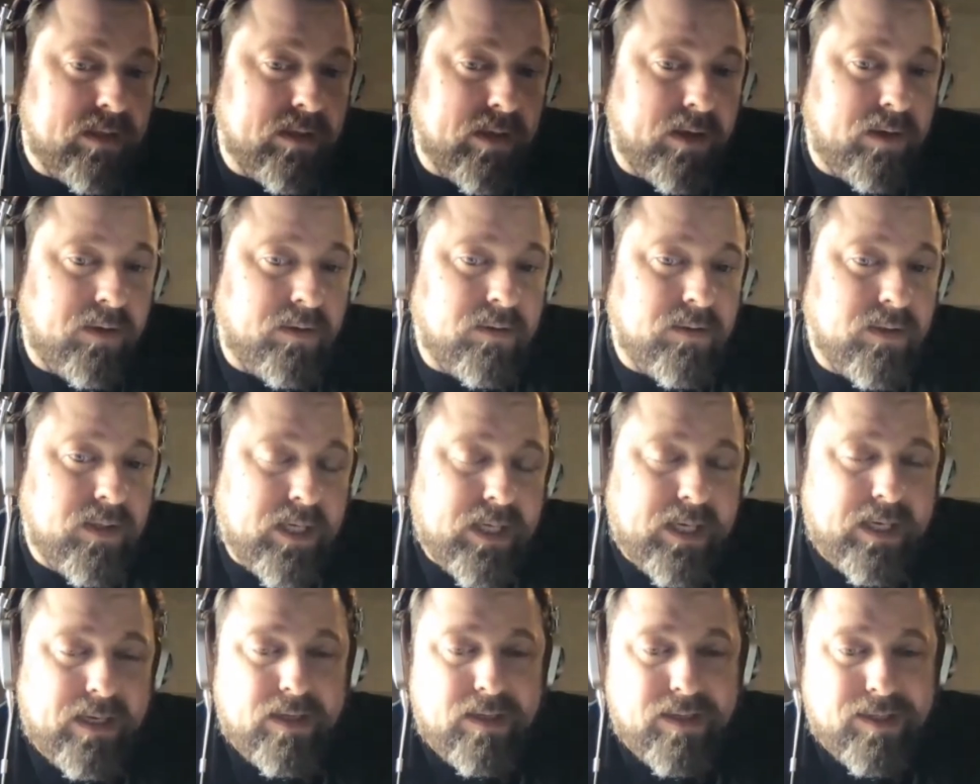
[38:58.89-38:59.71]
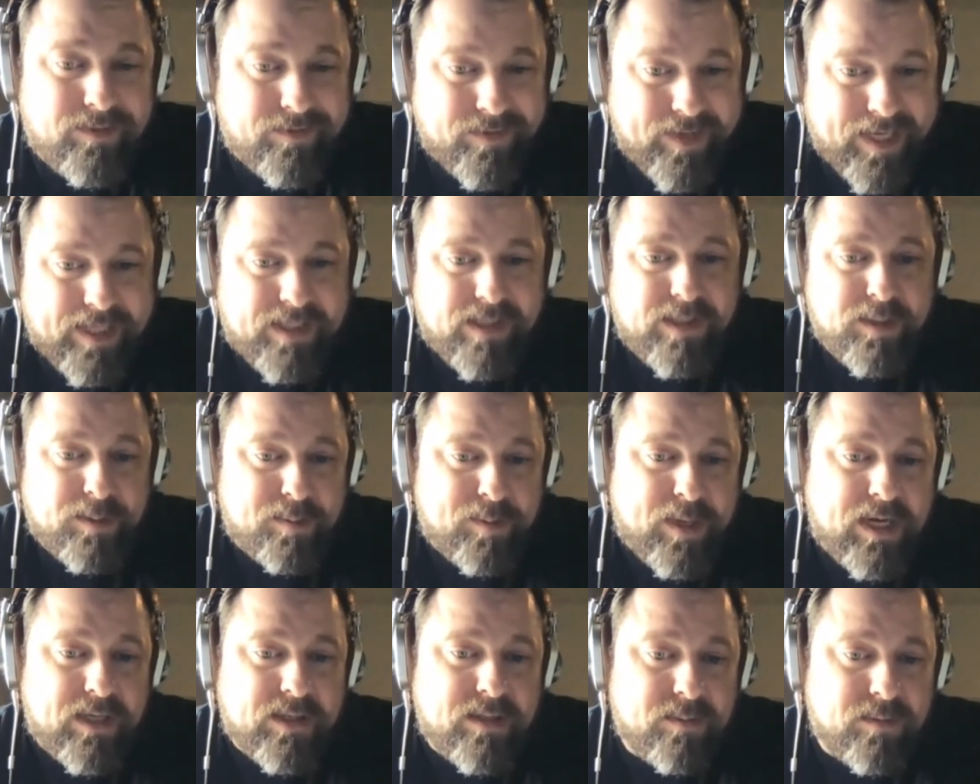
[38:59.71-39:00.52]
though. The fastest
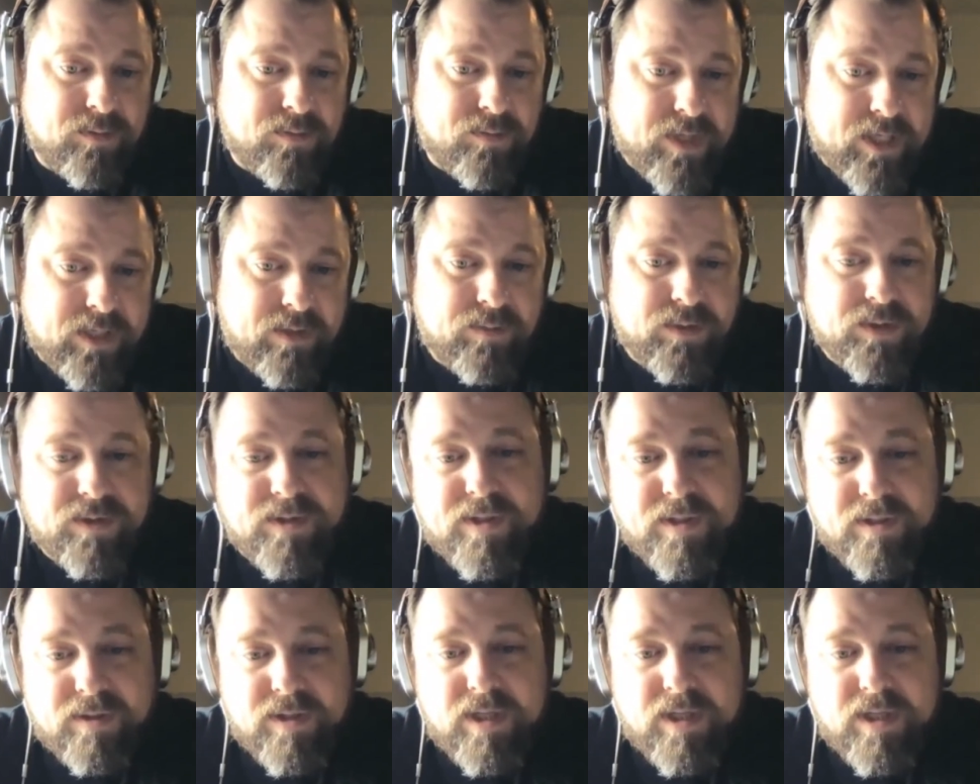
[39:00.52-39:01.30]
possible read will still